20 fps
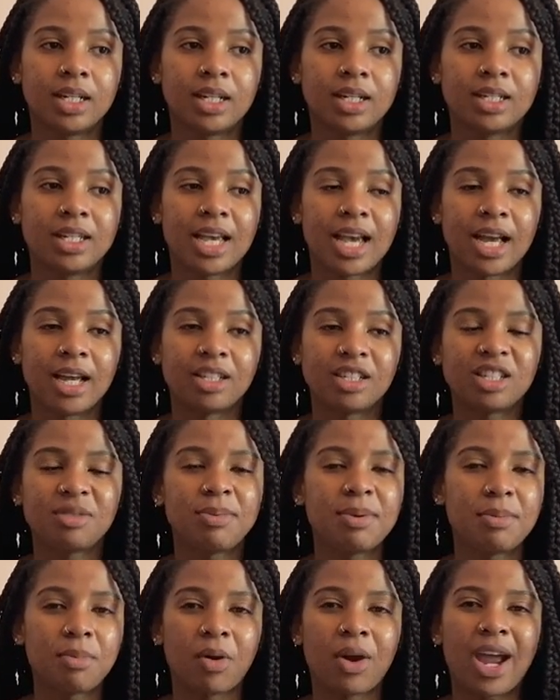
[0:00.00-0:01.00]
Yeah, just
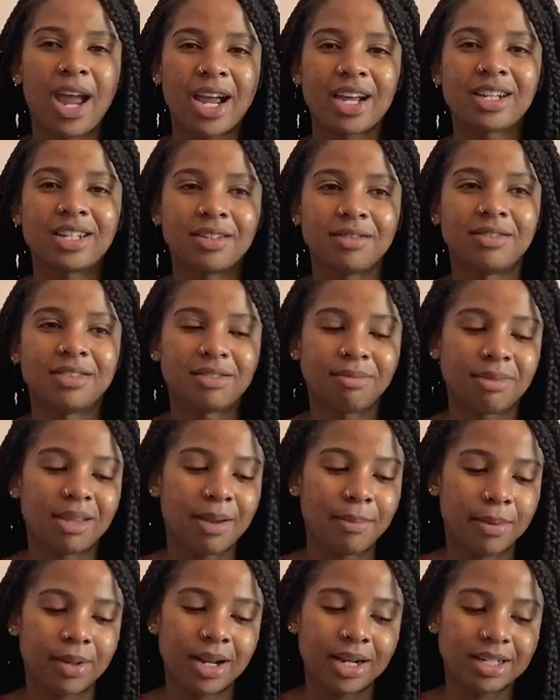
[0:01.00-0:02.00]
be more active. There's
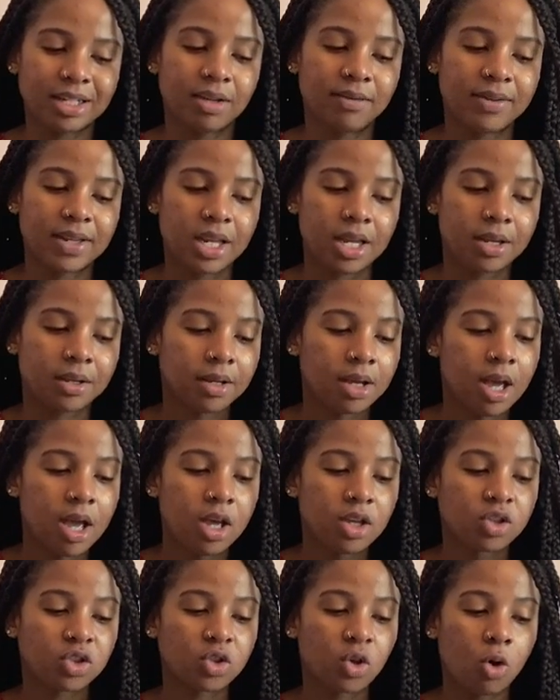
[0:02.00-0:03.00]
something about activity.
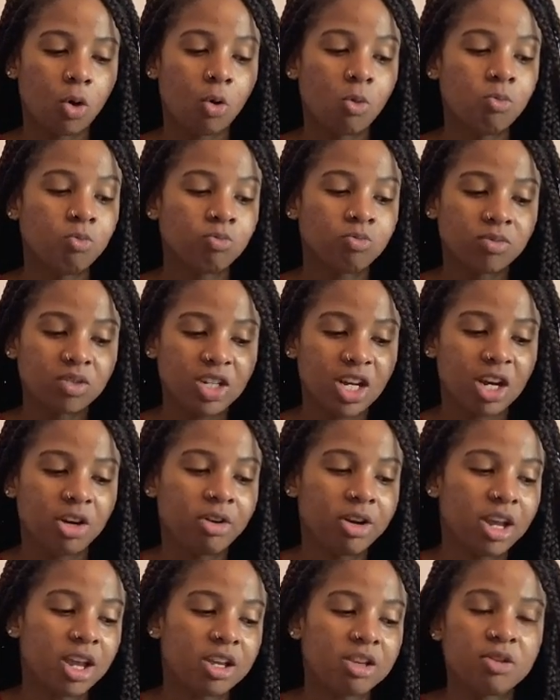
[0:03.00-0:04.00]
So,
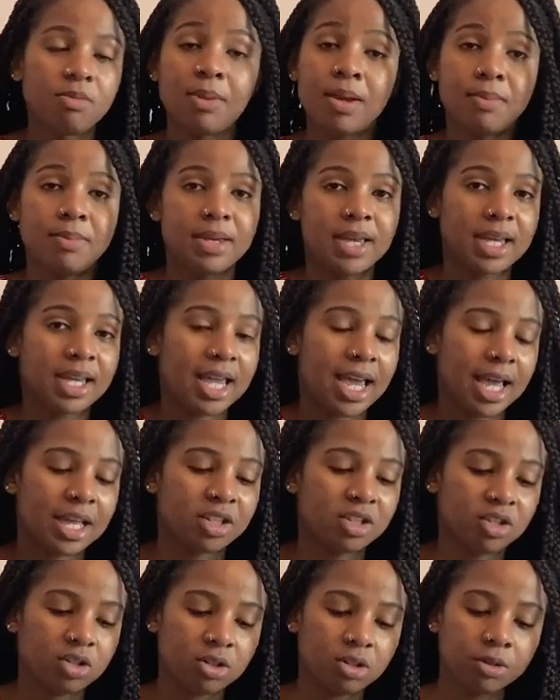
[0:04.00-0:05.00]
Chariot, you may be a
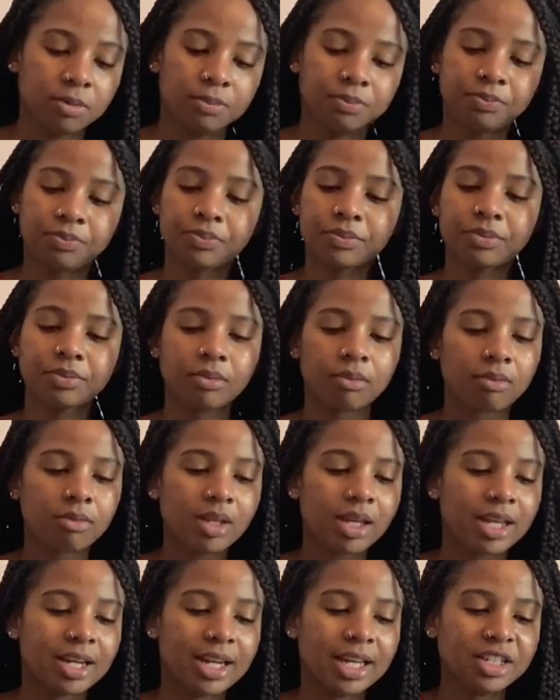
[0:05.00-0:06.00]
Cancer.
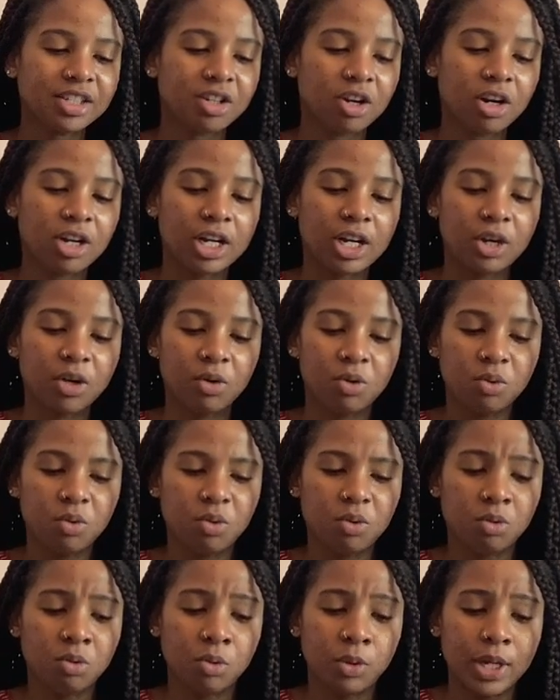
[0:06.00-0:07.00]
Next card out,
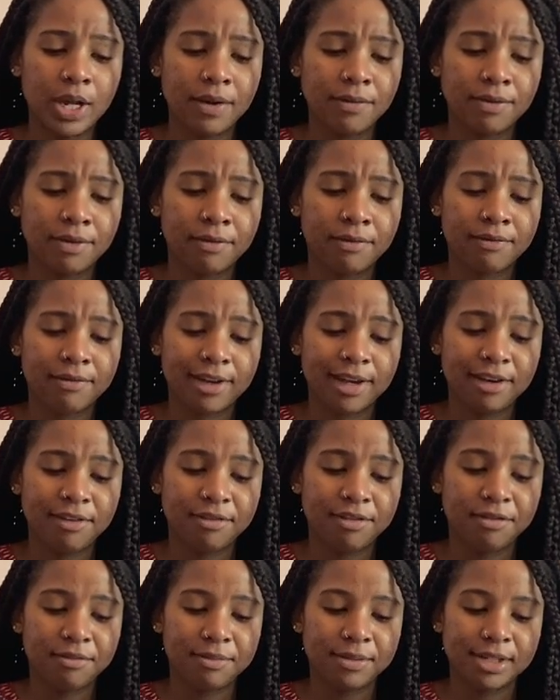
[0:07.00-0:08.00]
ooh, we have the
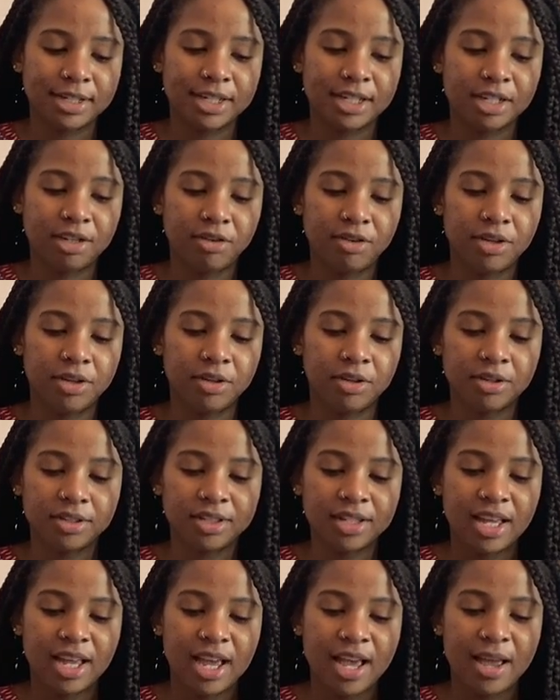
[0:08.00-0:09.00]
Five of
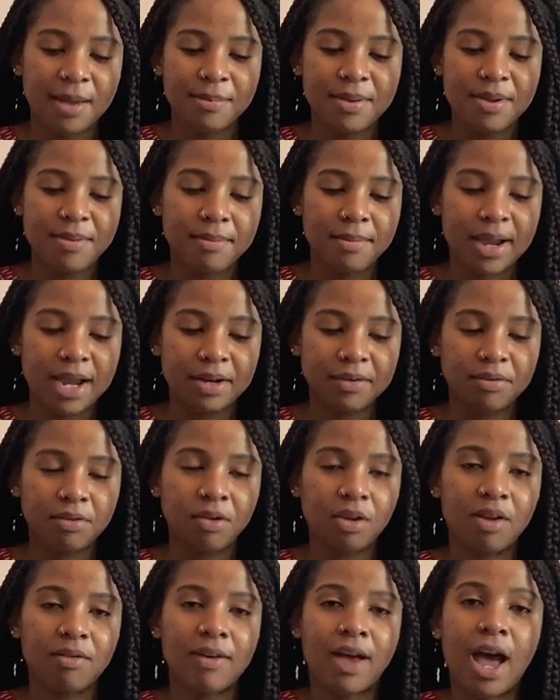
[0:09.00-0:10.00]
Materials. Be
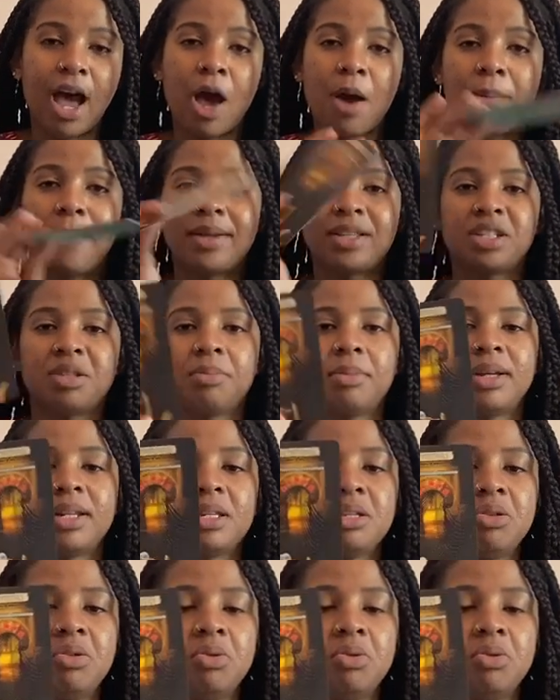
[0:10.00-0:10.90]
mindful of how much money